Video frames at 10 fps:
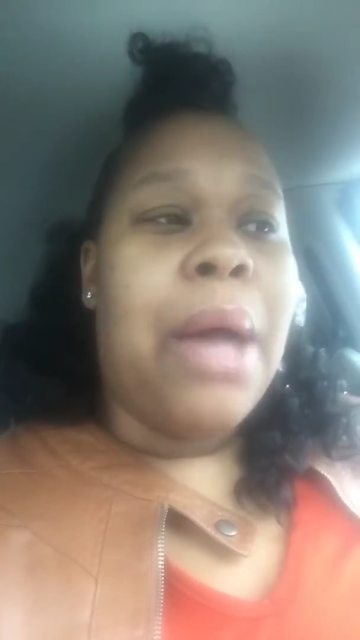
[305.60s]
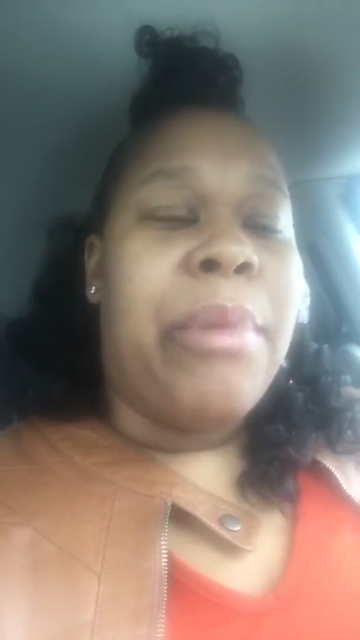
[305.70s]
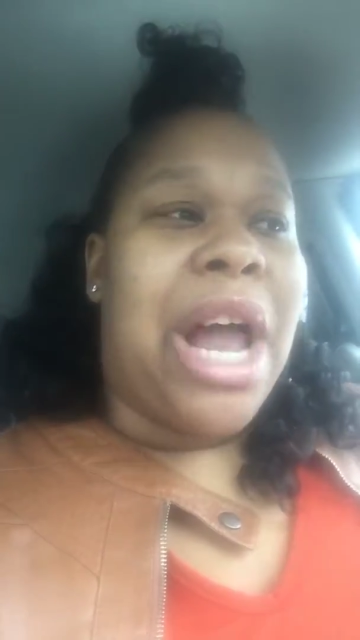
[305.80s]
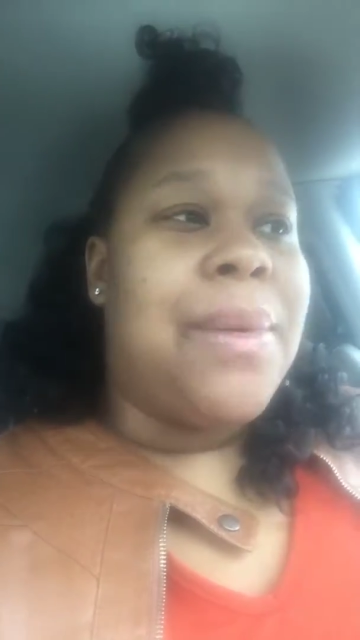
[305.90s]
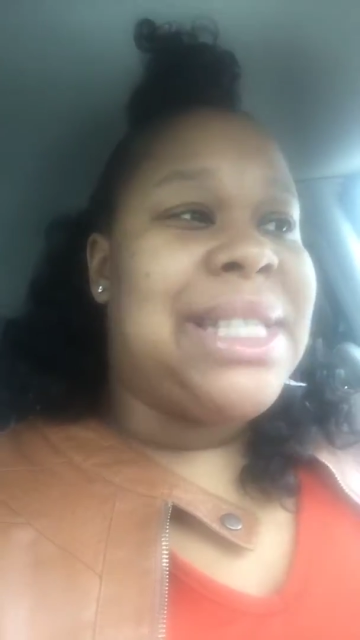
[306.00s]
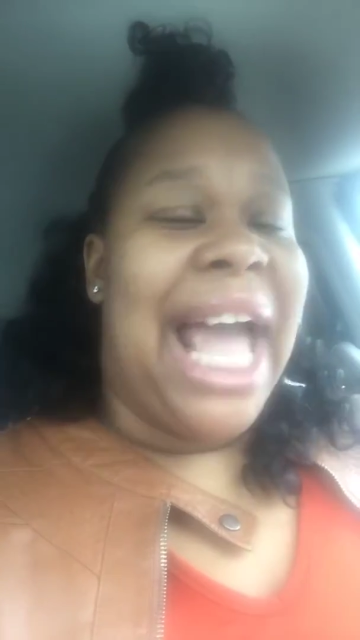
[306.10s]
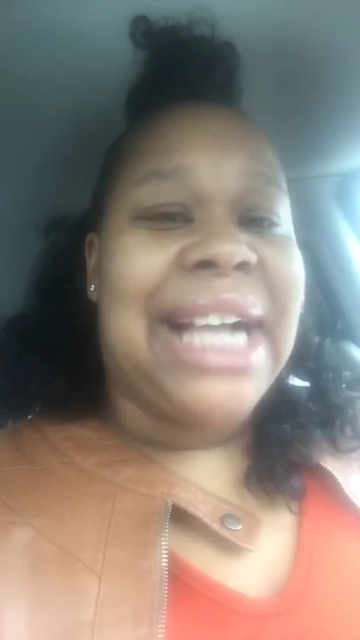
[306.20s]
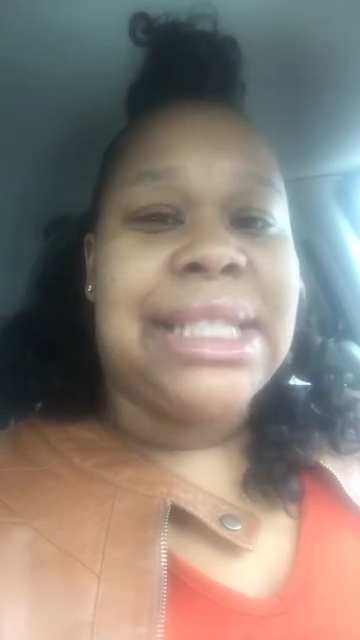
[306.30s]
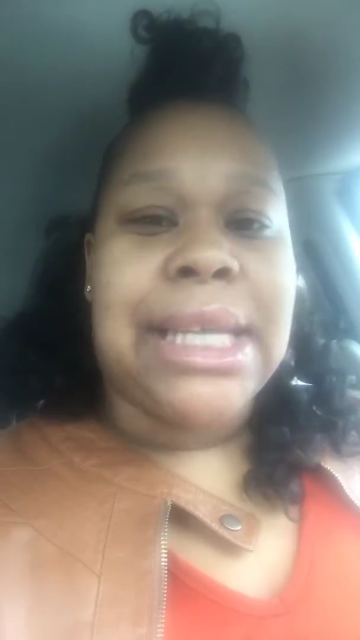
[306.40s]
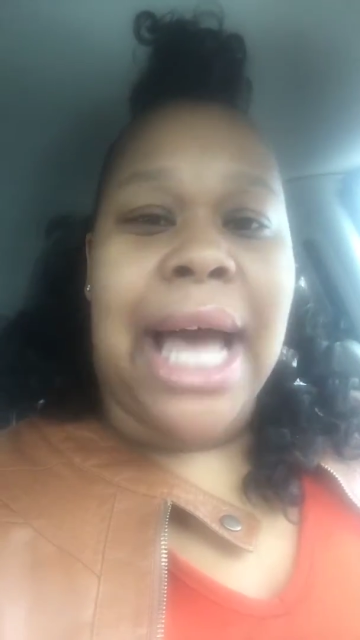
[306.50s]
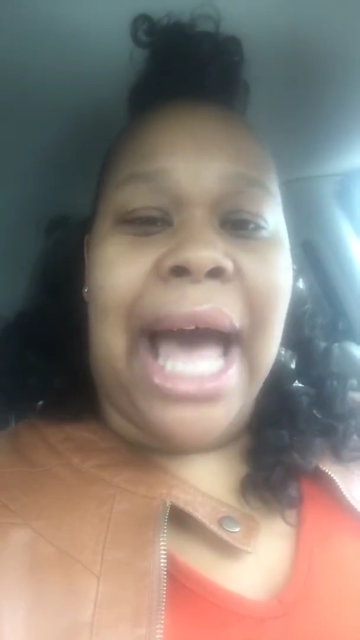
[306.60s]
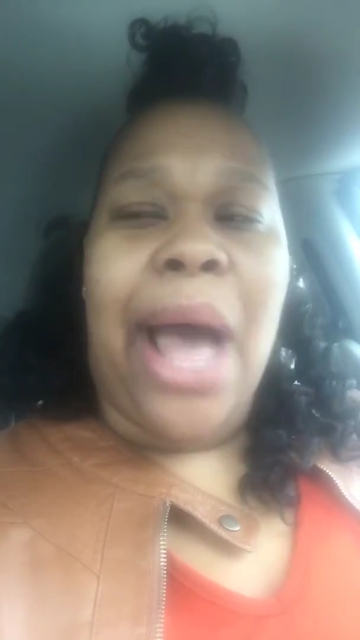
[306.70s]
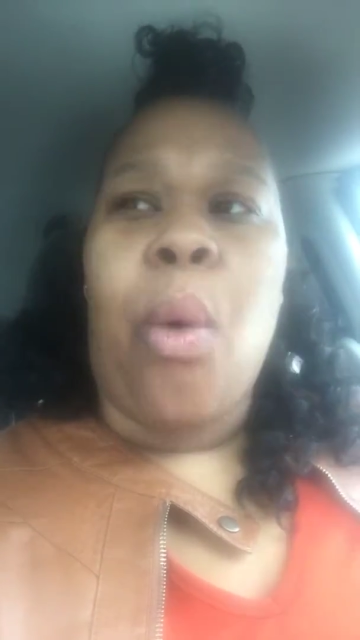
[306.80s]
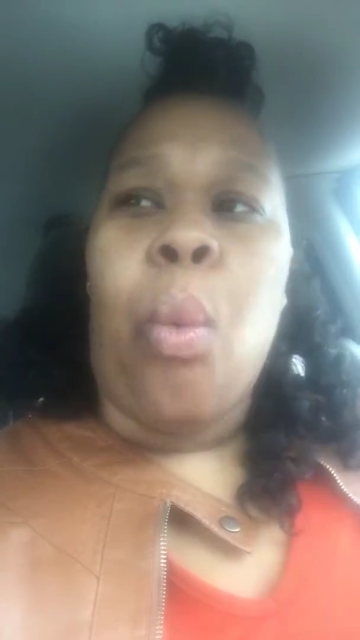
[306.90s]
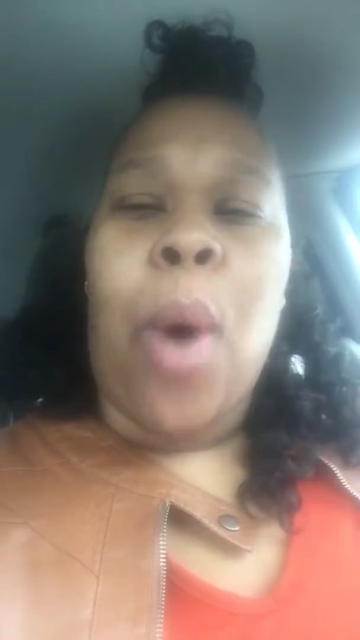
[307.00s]
But I was asking
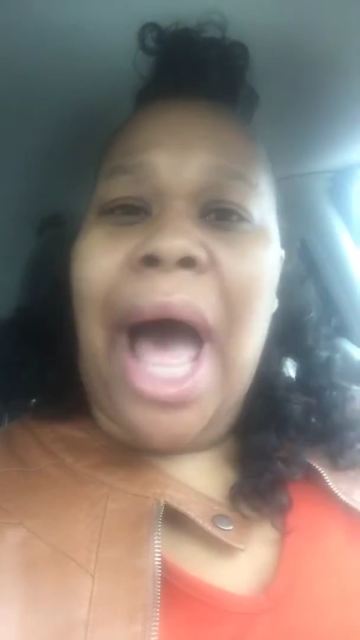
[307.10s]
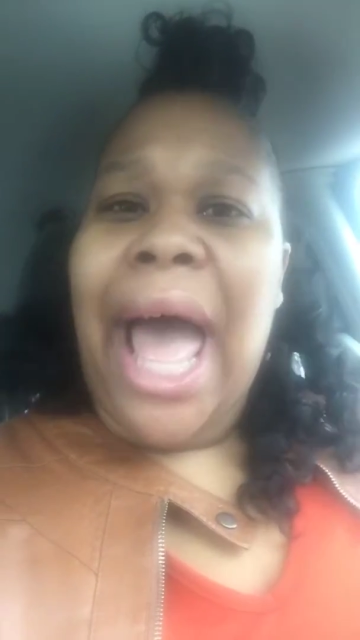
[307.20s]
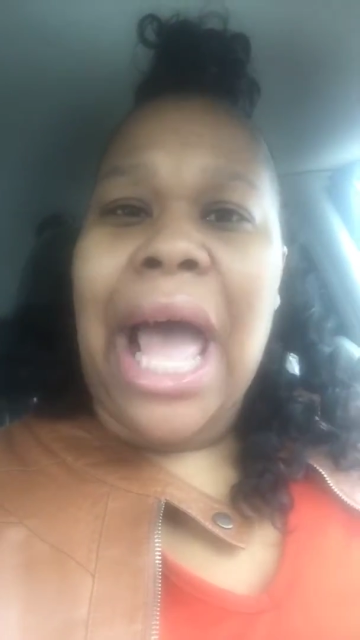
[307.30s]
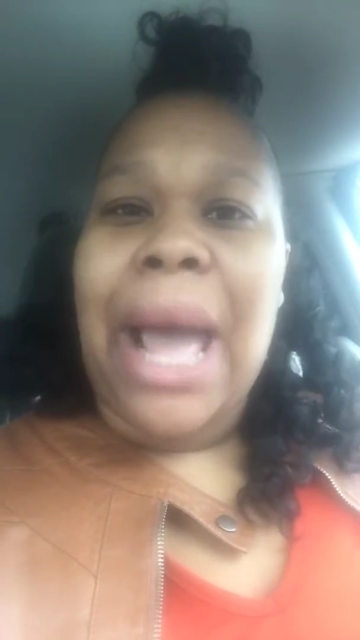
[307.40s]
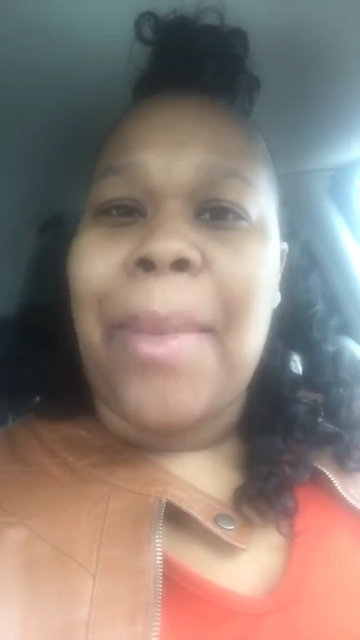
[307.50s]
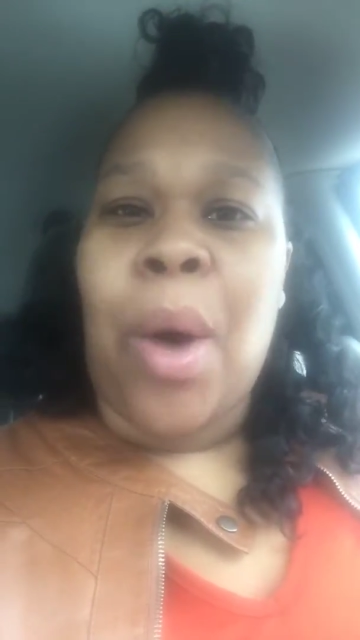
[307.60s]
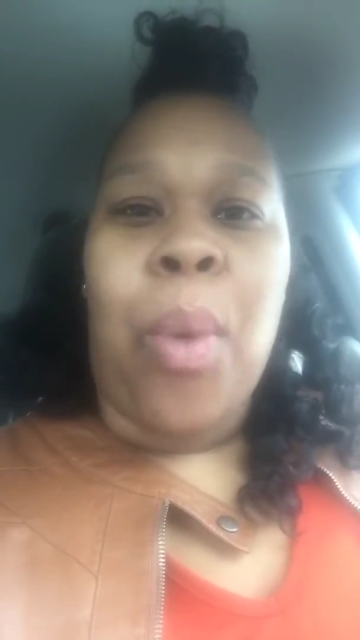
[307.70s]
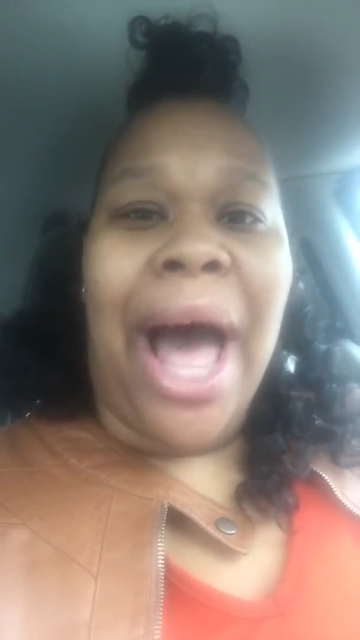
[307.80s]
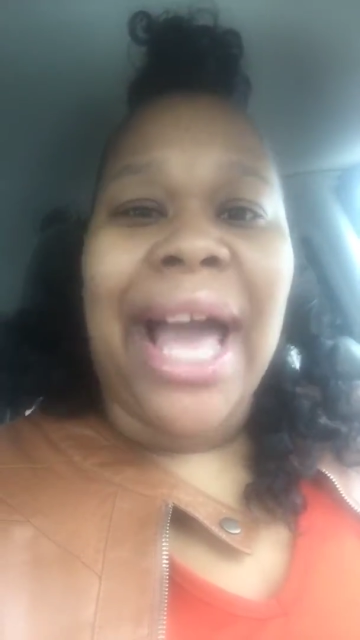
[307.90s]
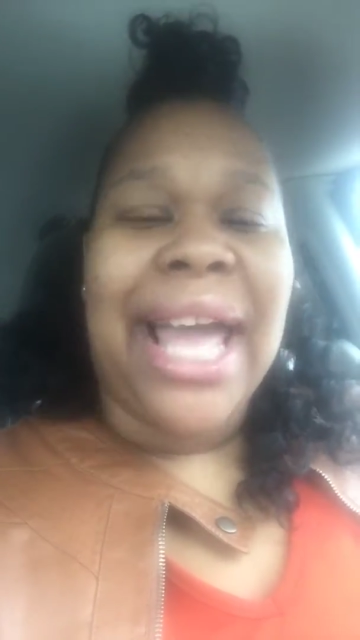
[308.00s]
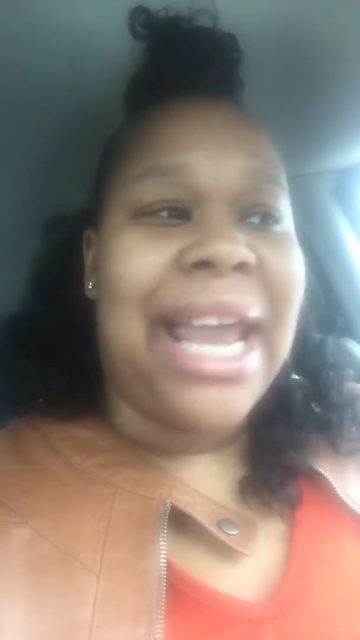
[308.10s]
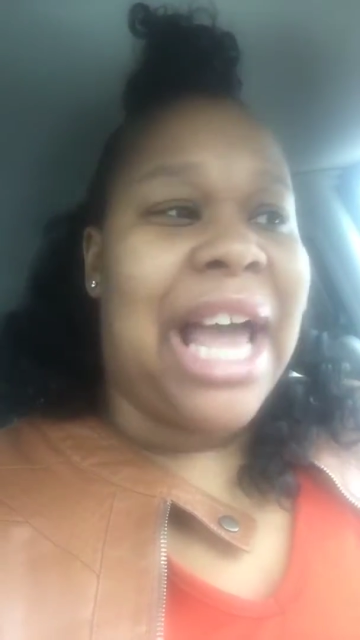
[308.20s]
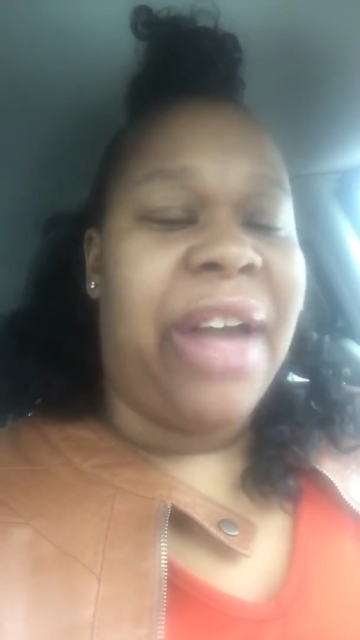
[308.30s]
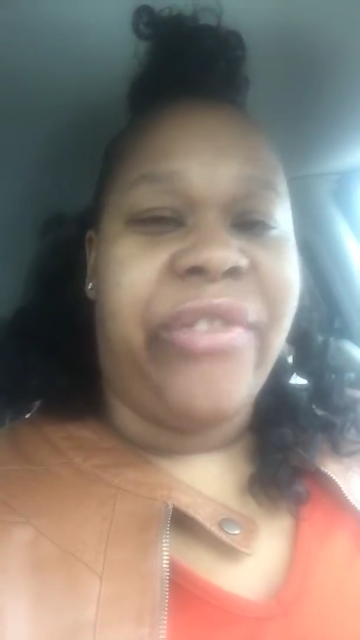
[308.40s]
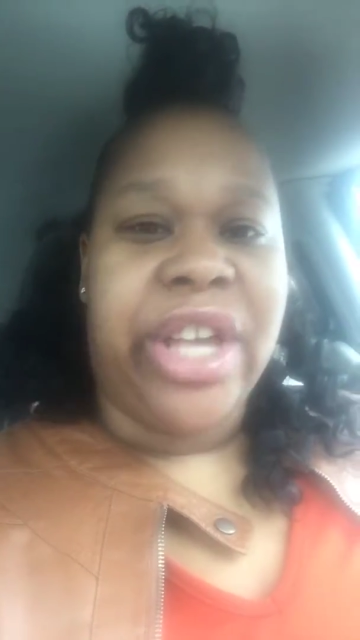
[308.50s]
God, why
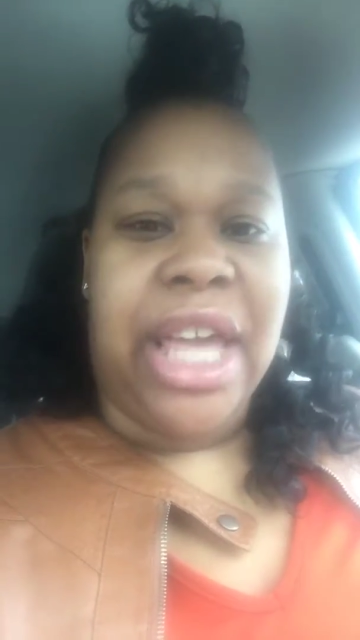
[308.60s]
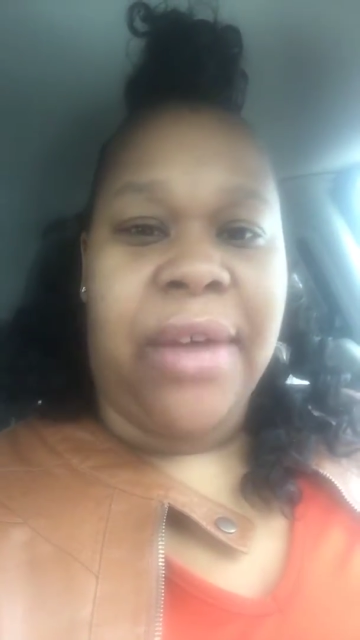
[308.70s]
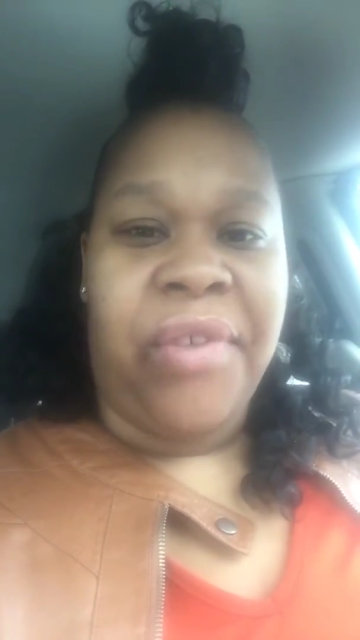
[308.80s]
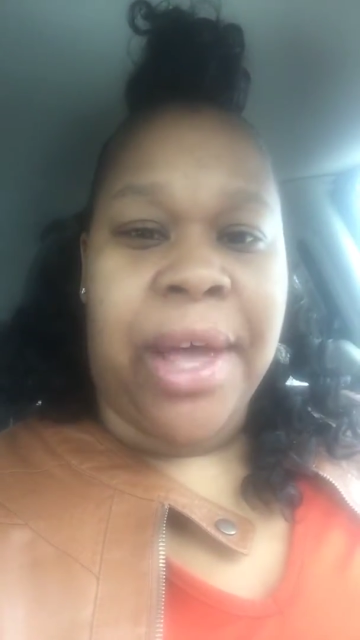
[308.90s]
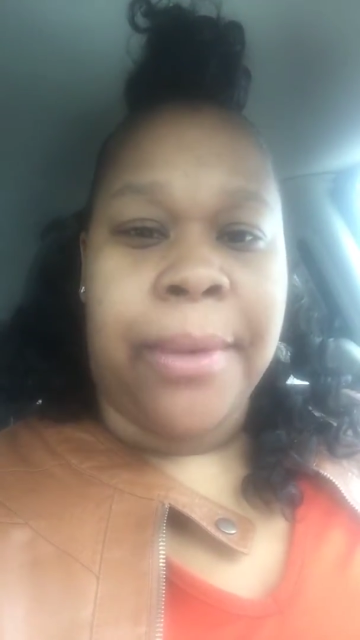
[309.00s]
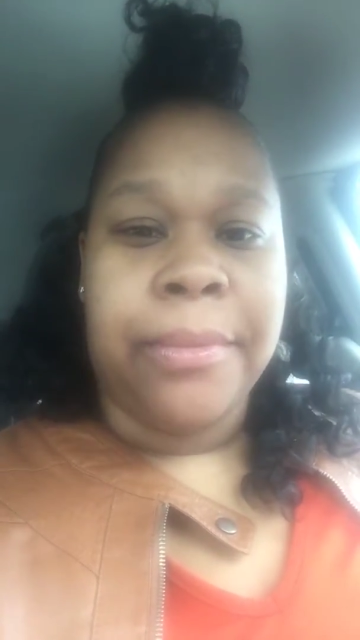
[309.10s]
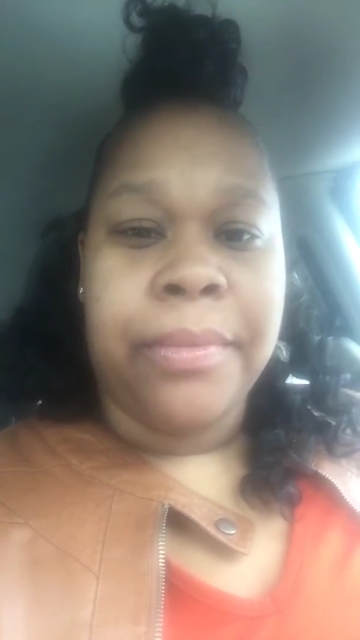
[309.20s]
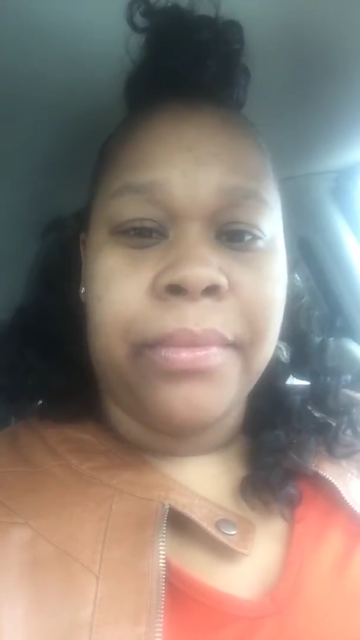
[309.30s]
can't I forgive him?